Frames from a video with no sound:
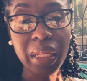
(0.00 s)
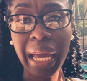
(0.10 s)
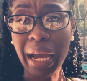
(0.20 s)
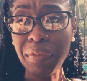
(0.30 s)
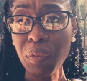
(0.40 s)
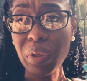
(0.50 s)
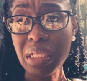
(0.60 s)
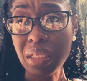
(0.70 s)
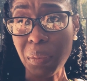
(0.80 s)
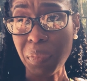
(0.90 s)
Have them
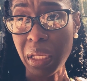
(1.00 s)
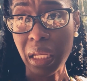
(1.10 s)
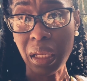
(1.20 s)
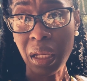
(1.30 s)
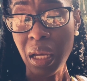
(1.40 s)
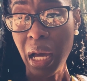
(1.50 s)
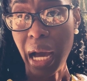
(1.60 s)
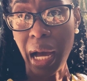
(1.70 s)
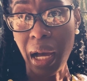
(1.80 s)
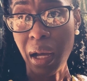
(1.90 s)
read something,
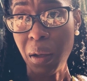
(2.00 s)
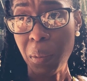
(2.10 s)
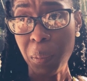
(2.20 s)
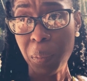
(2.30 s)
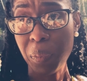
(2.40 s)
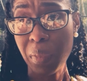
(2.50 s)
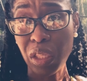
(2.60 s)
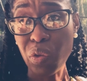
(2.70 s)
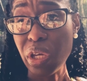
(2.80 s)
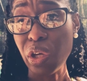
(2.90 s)

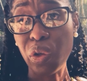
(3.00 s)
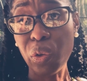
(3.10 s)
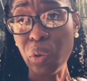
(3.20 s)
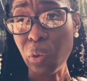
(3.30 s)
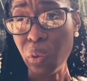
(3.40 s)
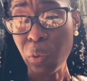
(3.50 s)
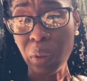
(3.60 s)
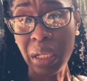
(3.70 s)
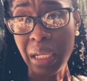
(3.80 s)
and you can Google